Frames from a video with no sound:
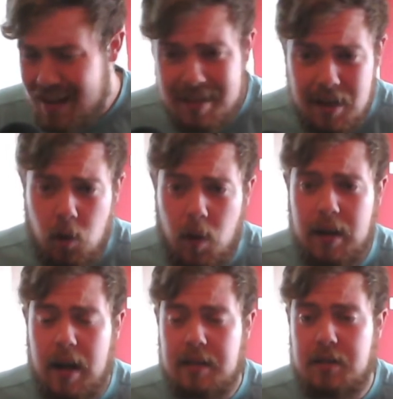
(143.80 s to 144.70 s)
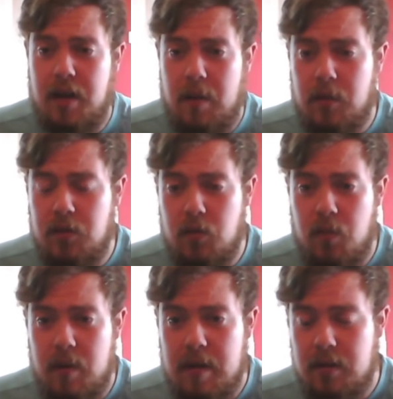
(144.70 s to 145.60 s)
Didn't quite catch their name. I do
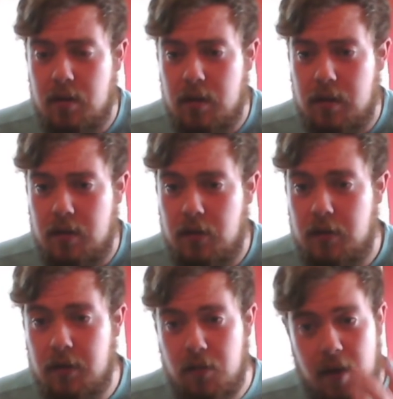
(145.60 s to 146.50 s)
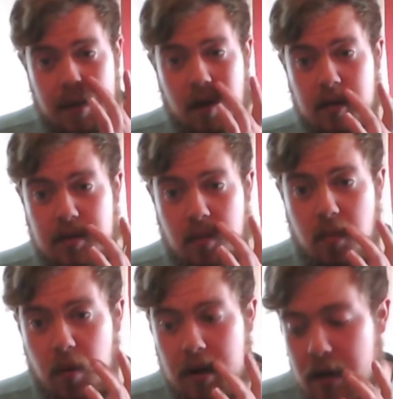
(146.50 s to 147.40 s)
mean to find that out at some
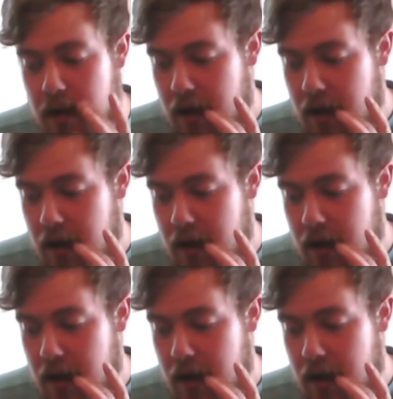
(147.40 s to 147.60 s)
point.